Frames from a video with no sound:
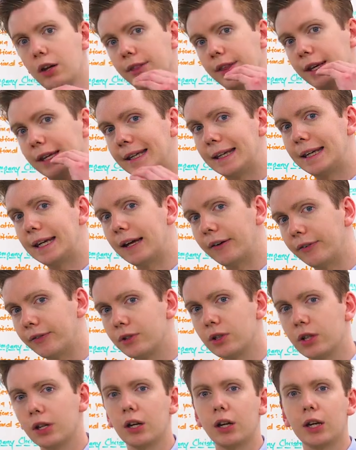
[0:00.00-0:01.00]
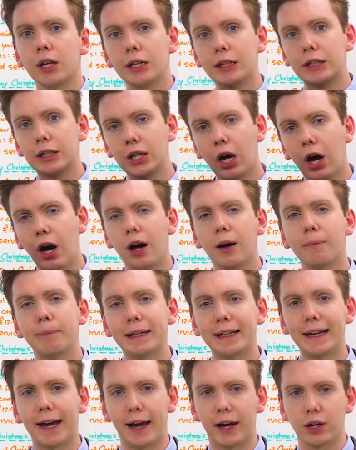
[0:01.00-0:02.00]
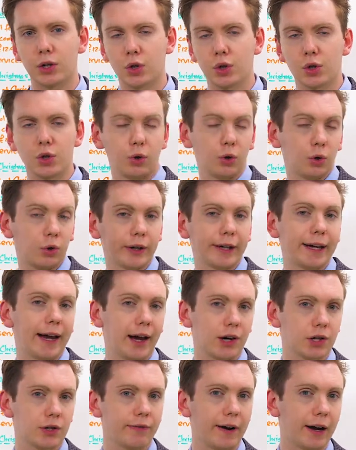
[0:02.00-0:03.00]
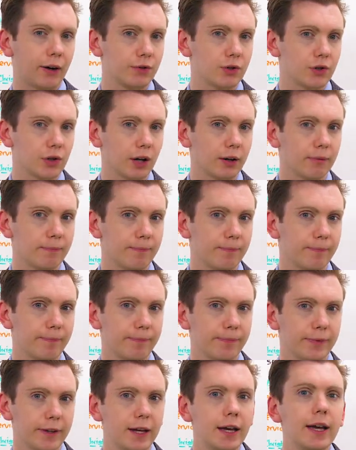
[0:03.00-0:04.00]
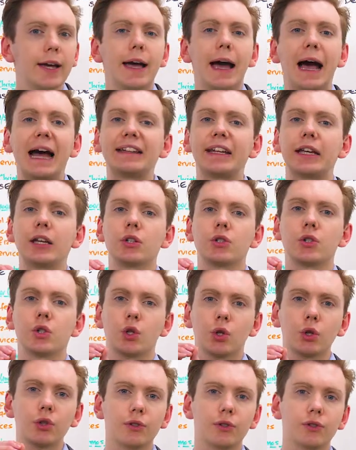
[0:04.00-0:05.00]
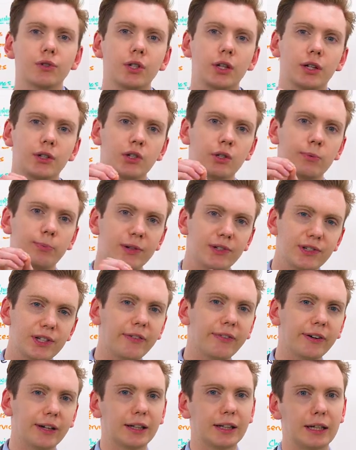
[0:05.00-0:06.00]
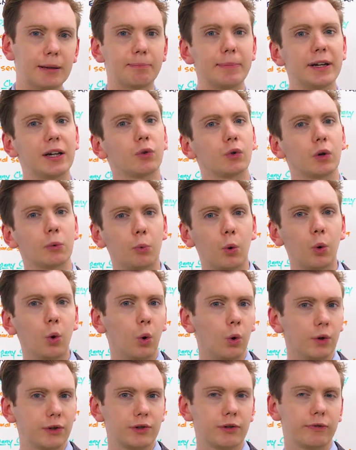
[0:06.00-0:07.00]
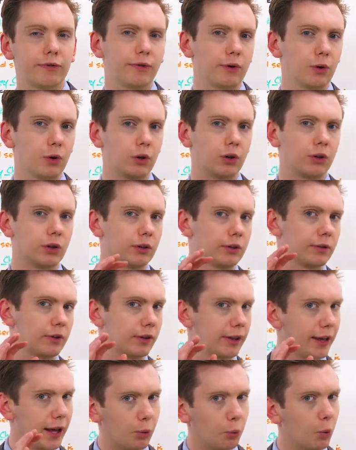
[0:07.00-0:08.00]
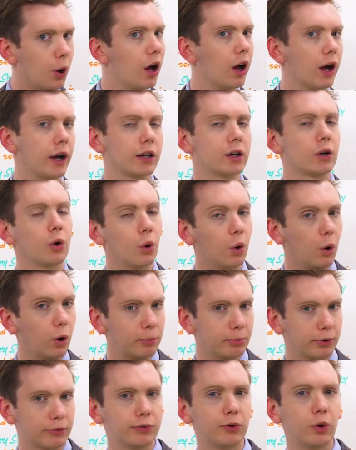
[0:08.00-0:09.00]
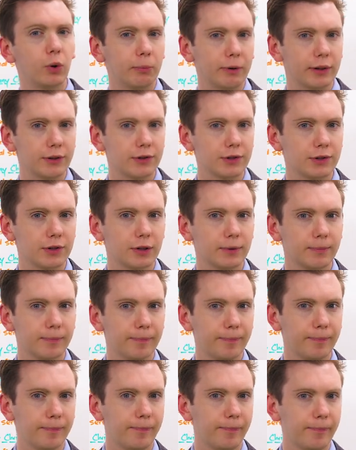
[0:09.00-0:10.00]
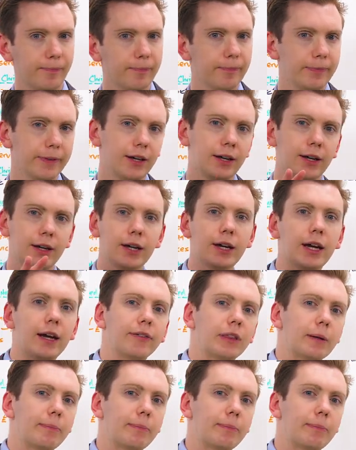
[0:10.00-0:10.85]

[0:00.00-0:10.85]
The gift can't be cash or a cash voucher, and it shouldn't specifically be a reward for their work or performance. If